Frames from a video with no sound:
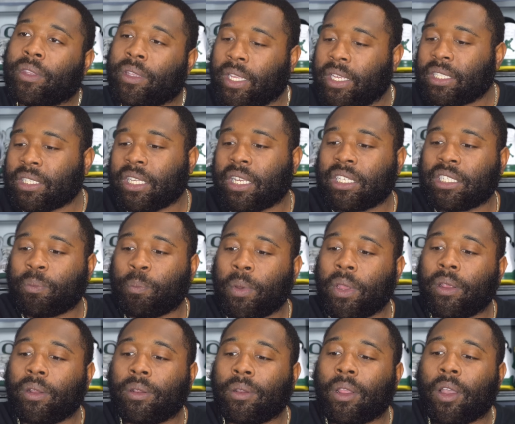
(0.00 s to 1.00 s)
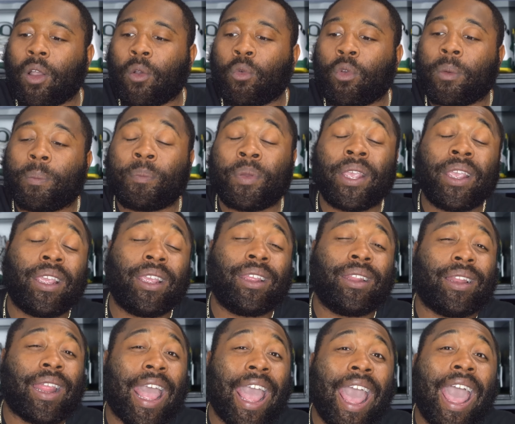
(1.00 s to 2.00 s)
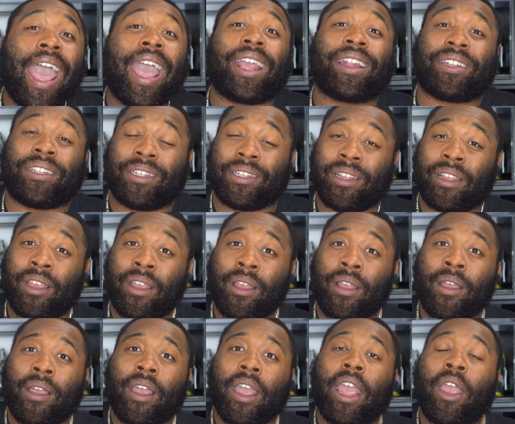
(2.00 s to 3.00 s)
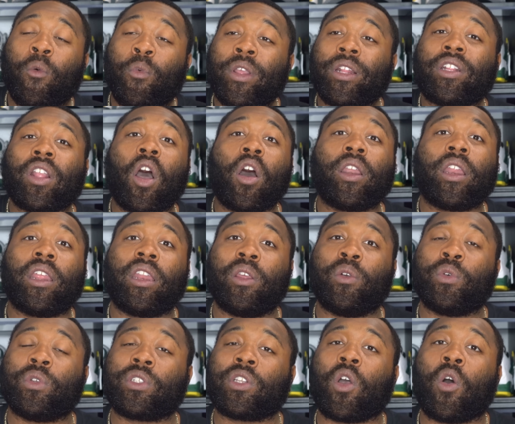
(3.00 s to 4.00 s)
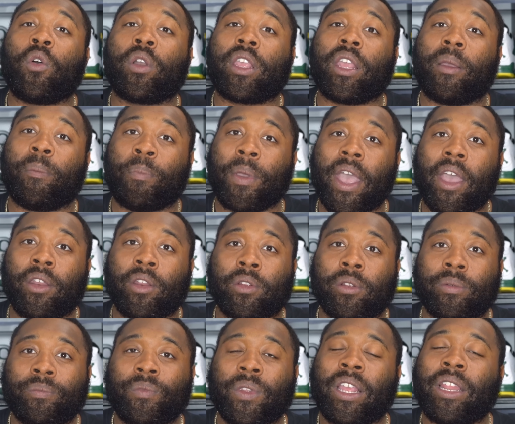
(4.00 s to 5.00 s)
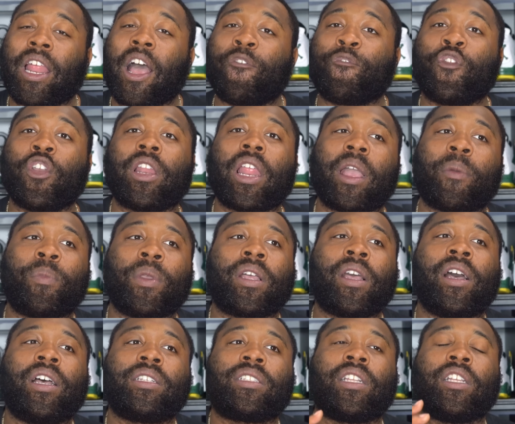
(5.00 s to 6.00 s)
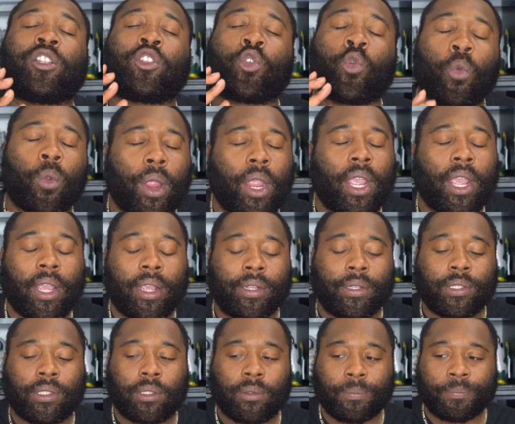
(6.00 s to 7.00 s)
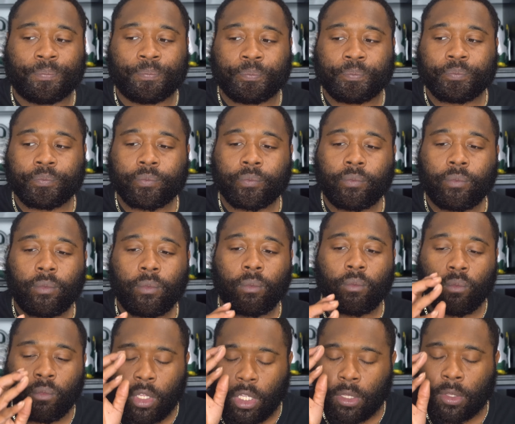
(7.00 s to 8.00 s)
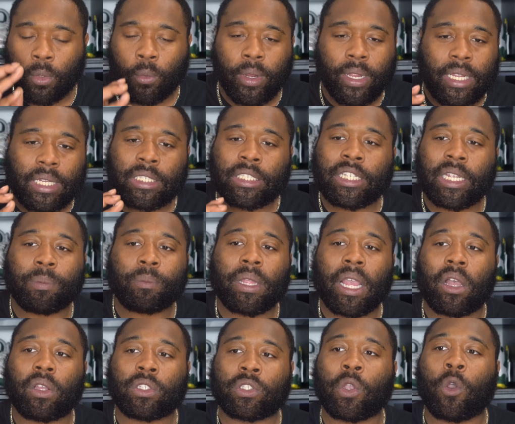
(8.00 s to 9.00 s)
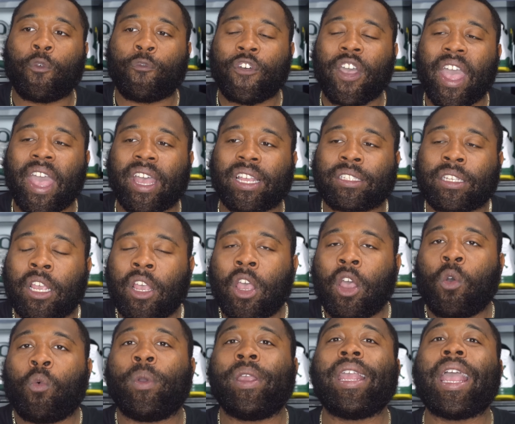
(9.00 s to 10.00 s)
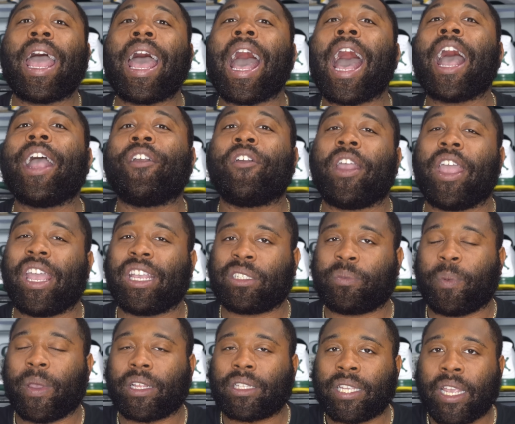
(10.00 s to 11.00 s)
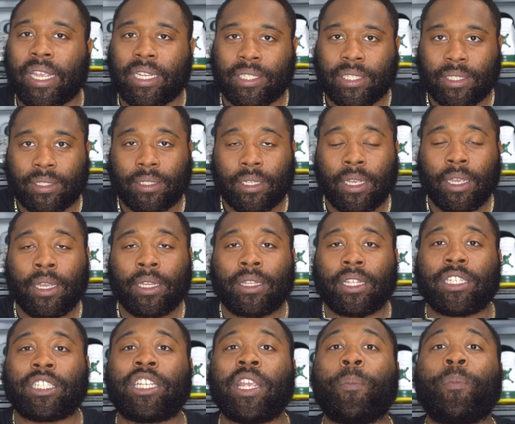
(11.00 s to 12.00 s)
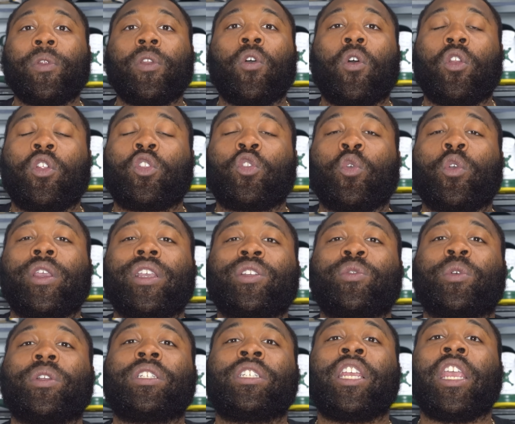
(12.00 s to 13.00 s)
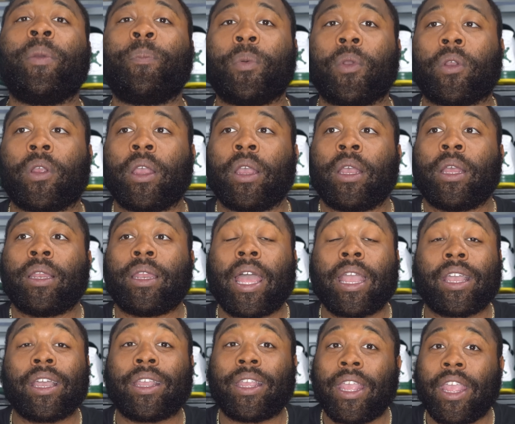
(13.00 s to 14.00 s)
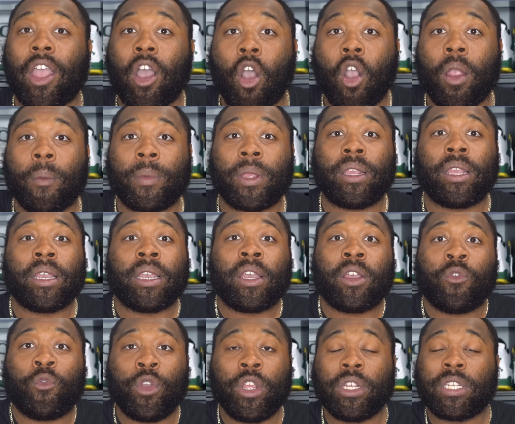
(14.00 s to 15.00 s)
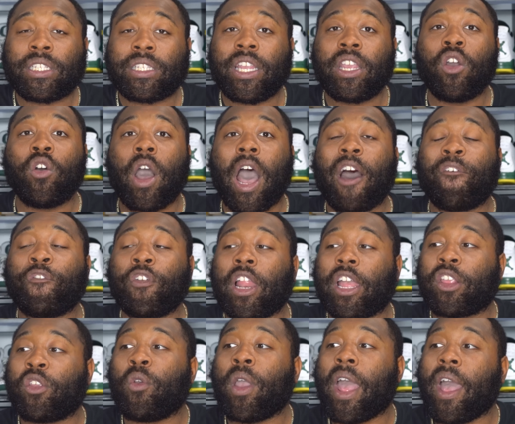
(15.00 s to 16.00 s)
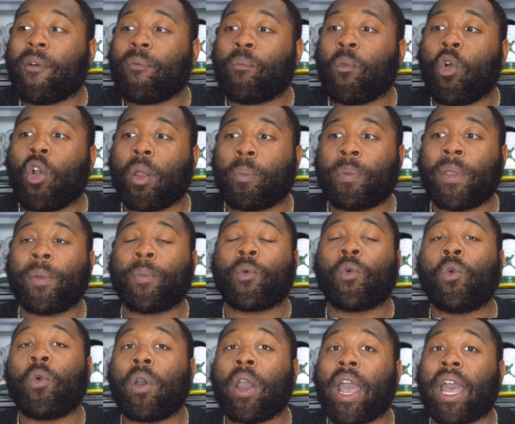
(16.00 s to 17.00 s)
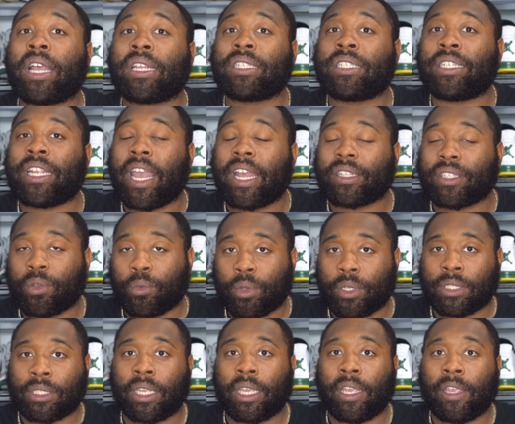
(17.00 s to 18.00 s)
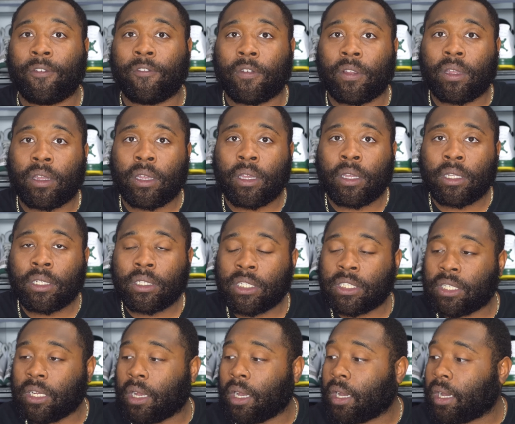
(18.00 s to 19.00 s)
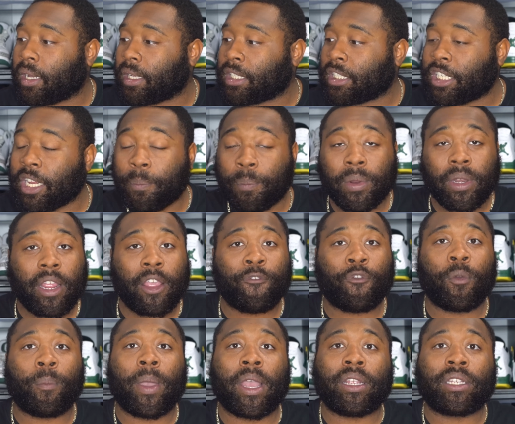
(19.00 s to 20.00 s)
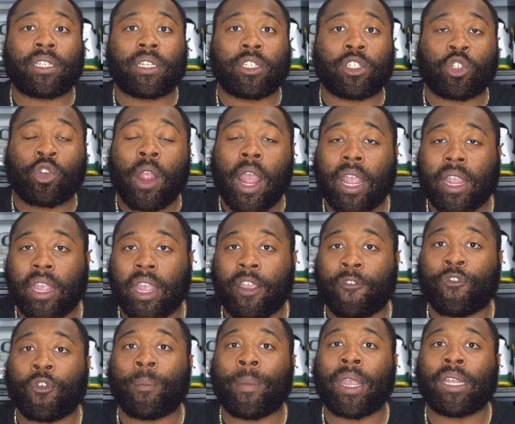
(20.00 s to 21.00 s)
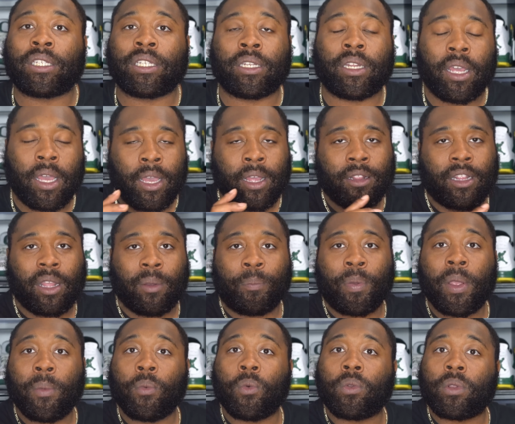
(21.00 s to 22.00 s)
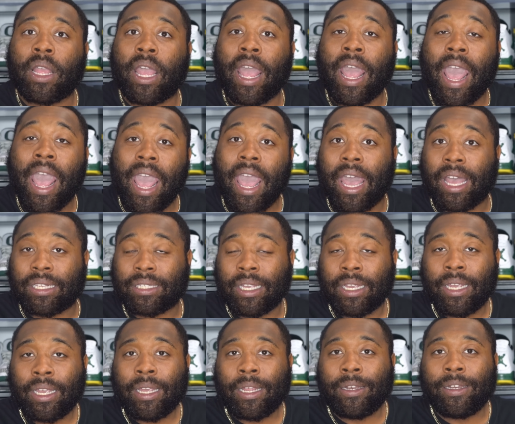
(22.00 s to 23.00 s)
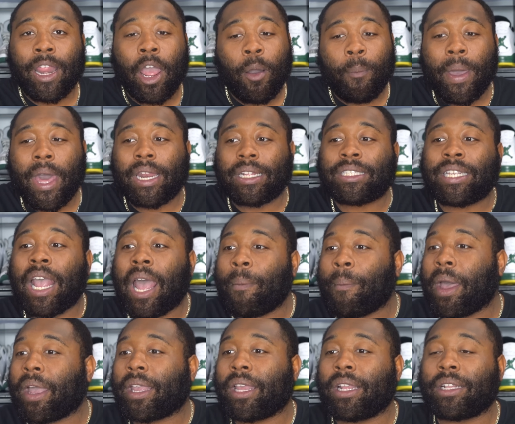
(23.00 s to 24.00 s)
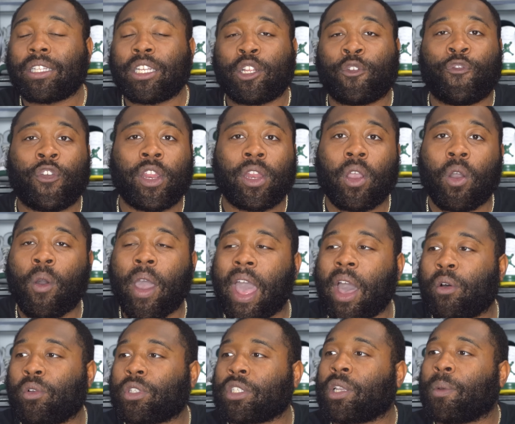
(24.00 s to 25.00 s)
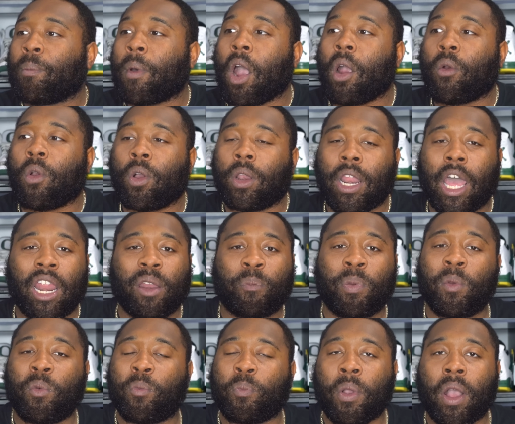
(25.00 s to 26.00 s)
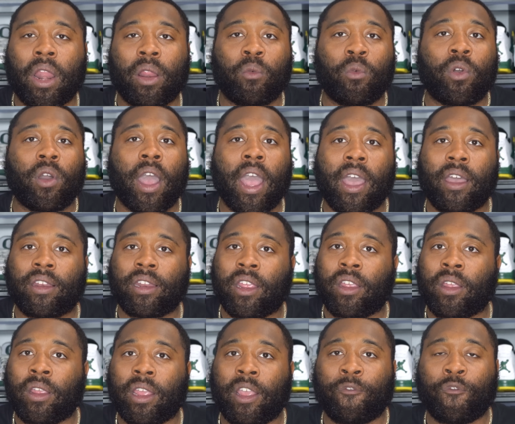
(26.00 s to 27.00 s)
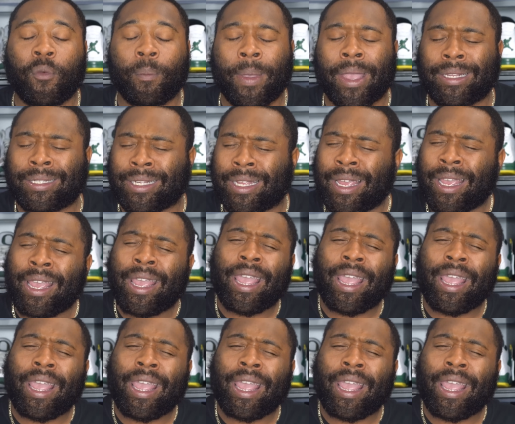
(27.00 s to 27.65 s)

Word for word: This has been a repeat act, and we thought that it was gonna get better. And I feel like because the threes shipped out so fast, we had higher expectations. The shipping on the 3s were cheaper. Like, again, Army, I feel like you have more people who has yet to receive shipping information, tracking information than people that has. Now, by the time I get this video out tomorrow, a lot of people probably will have their information.